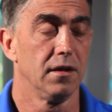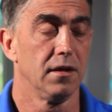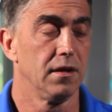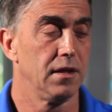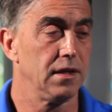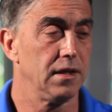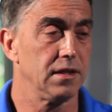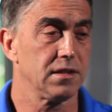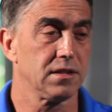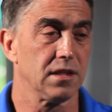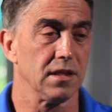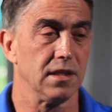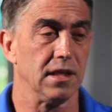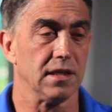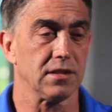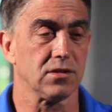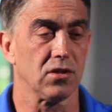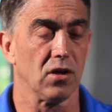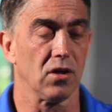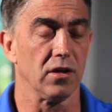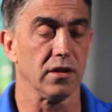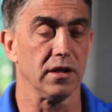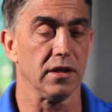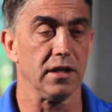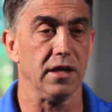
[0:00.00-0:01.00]
And he said, that's
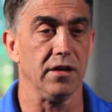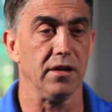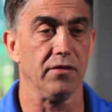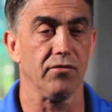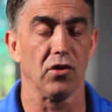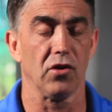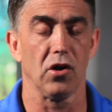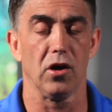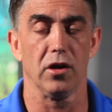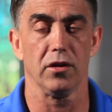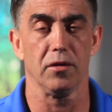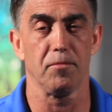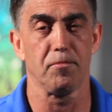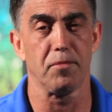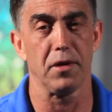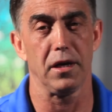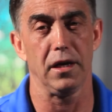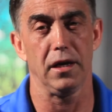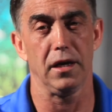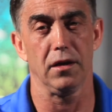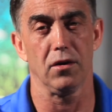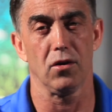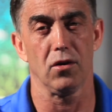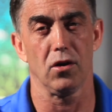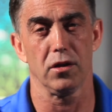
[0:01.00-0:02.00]
all the evil, all the
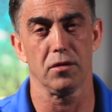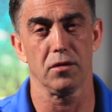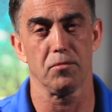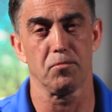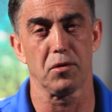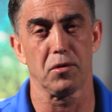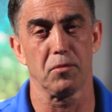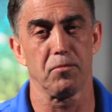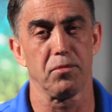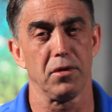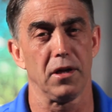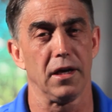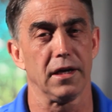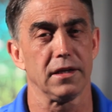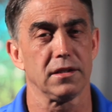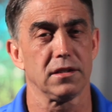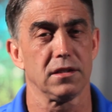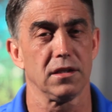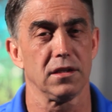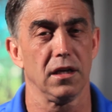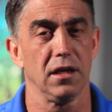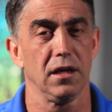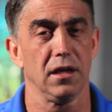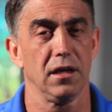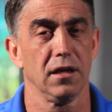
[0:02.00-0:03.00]
pain, all the
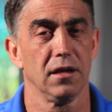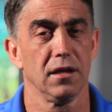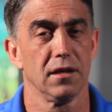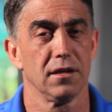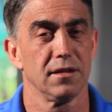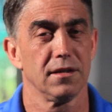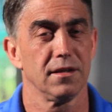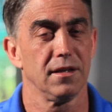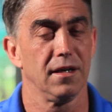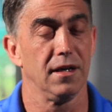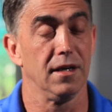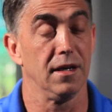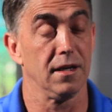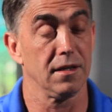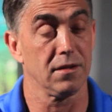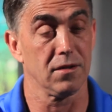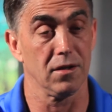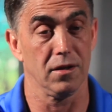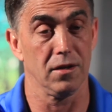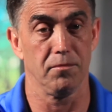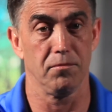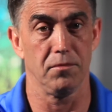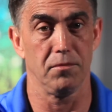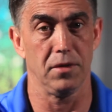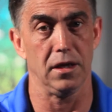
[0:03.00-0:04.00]
perplexity. And I
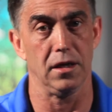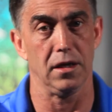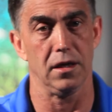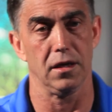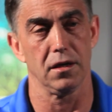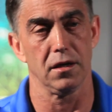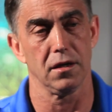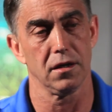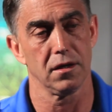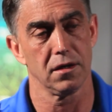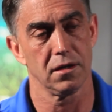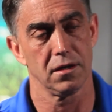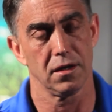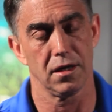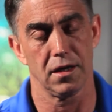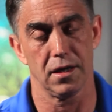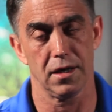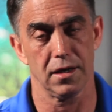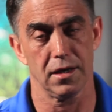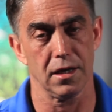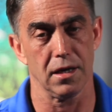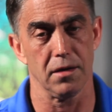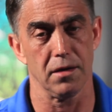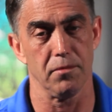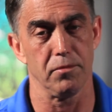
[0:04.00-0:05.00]
thought, man, I
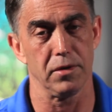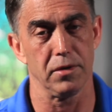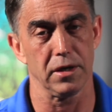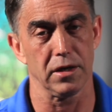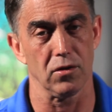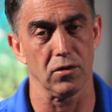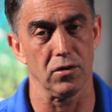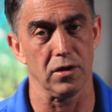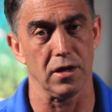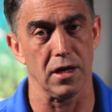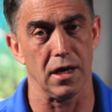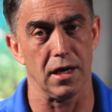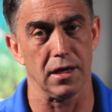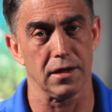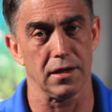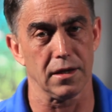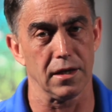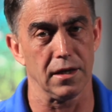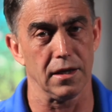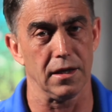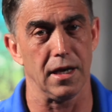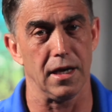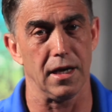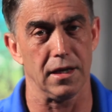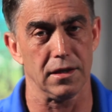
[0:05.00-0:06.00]
got a bigger dot
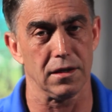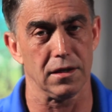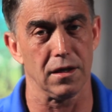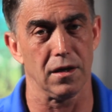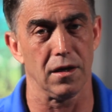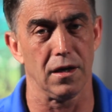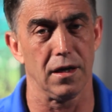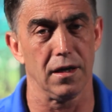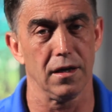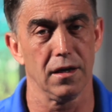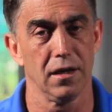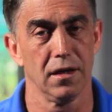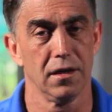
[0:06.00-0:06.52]
than that dot.